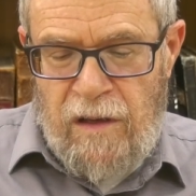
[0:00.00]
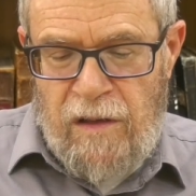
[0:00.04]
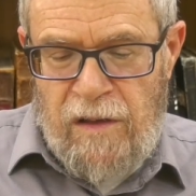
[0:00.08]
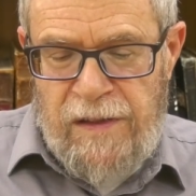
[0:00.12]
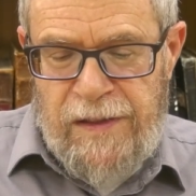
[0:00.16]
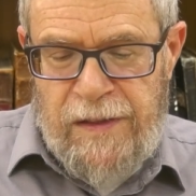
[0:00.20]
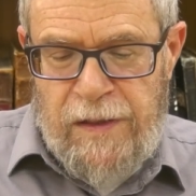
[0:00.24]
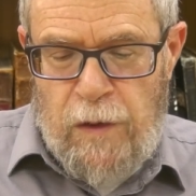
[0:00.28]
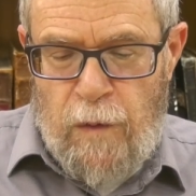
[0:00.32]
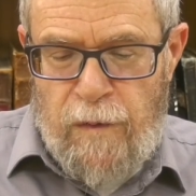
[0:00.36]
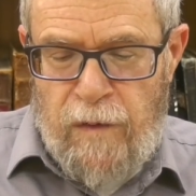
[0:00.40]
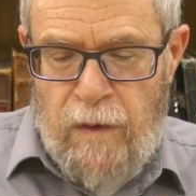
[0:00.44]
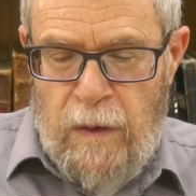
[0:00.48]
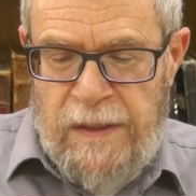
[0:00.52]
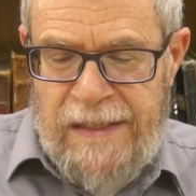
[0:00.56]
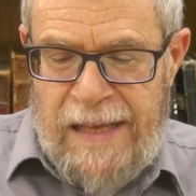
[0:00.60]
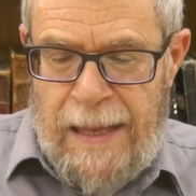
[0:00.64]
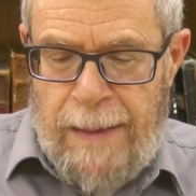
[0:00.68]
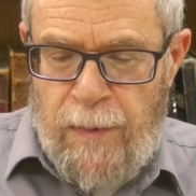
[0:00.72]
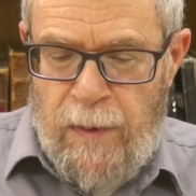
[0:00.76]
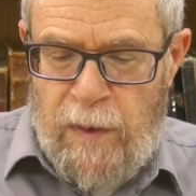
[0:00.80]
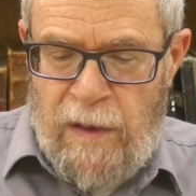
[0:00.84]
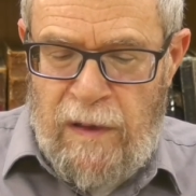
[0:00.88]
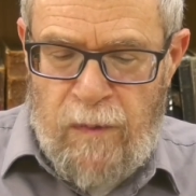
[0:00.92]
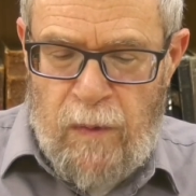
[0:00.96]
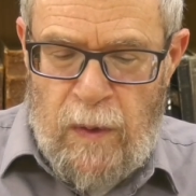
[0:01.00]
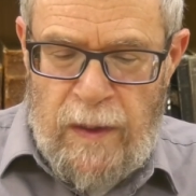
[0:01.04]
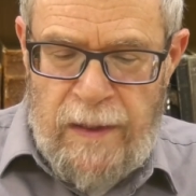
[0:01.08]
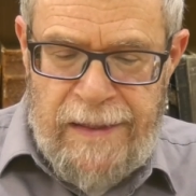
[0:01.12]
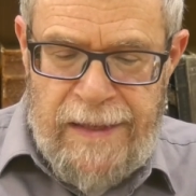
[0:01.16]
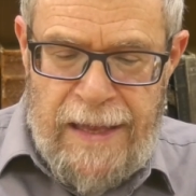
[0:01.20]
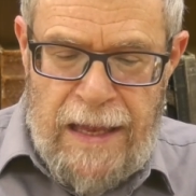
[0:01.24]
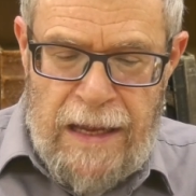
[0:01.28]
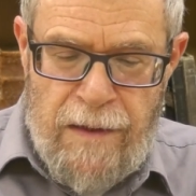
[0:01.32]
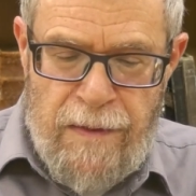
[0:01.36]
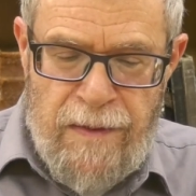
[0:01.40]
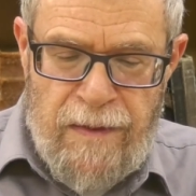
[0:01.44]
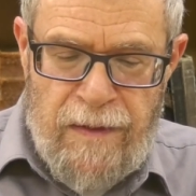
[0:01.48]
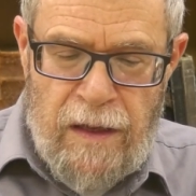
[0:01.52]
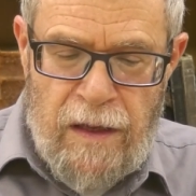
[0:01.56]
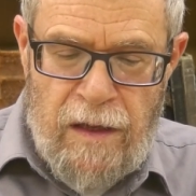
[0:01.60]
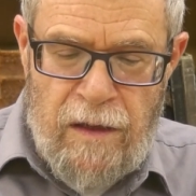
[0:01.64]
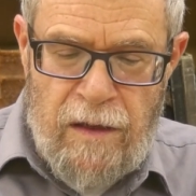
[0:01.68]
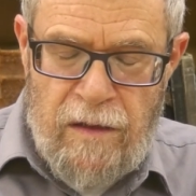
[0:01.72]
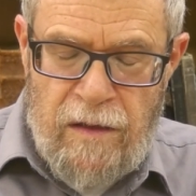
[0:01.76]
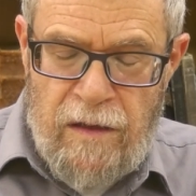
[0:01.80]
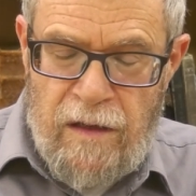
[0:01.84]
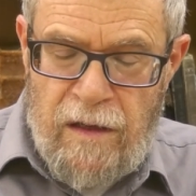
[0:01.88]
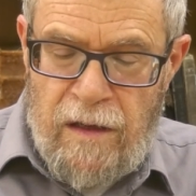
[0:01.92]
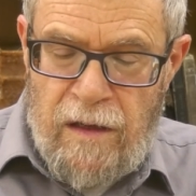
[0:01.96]
So, for example, if we take
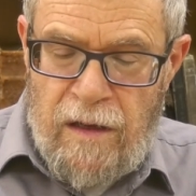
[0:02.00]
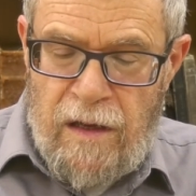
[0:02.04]
the